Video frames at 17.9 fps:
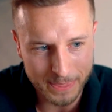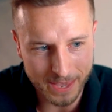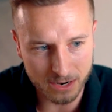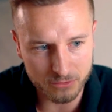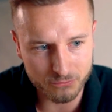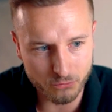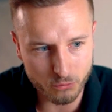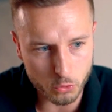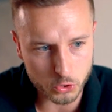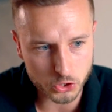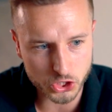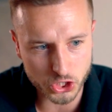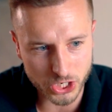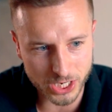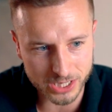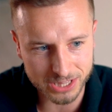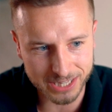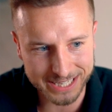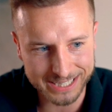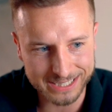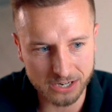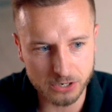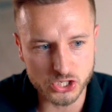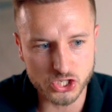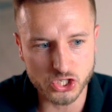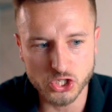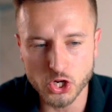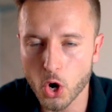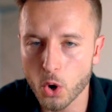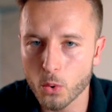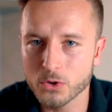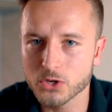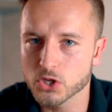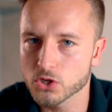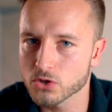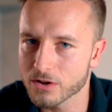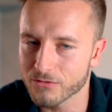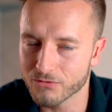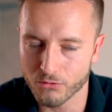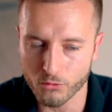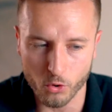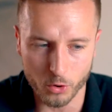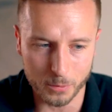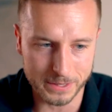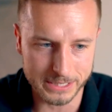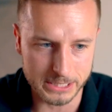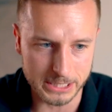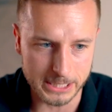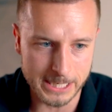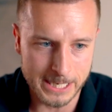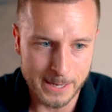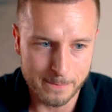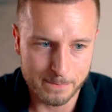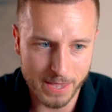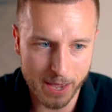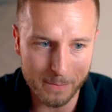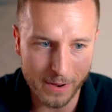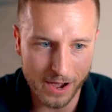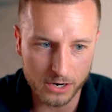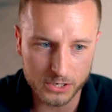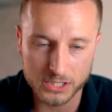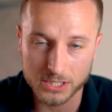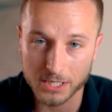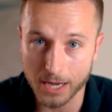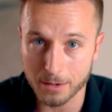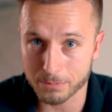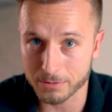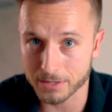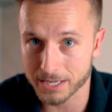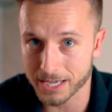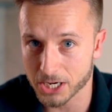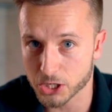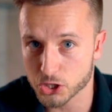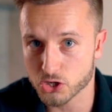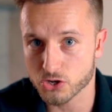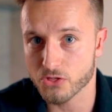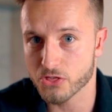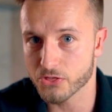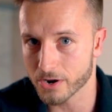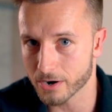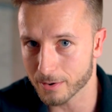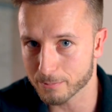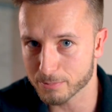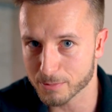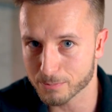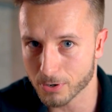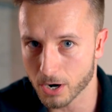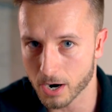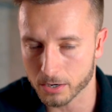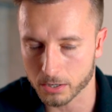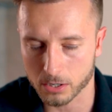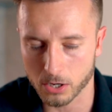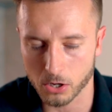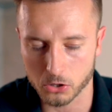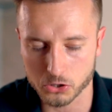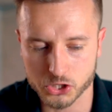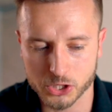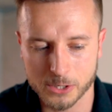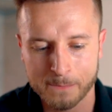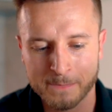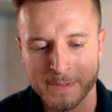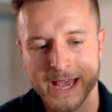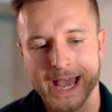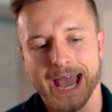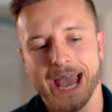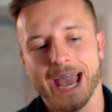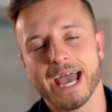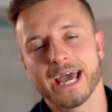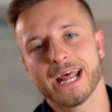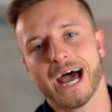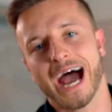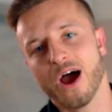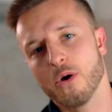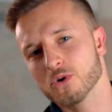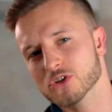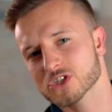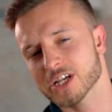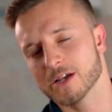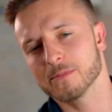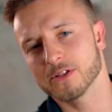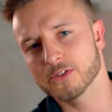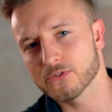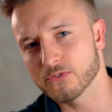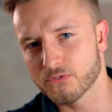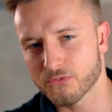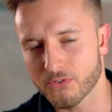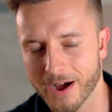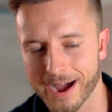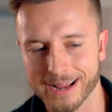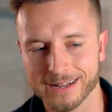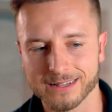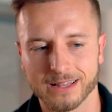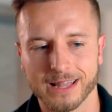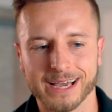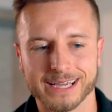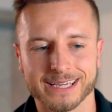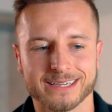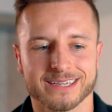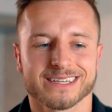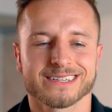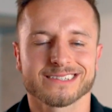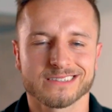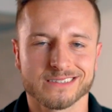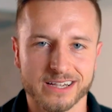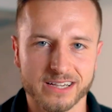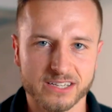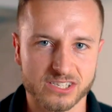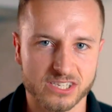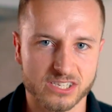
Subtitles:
unfortunately there is no uniformity among the application therapy protocols. And I was able to find like 6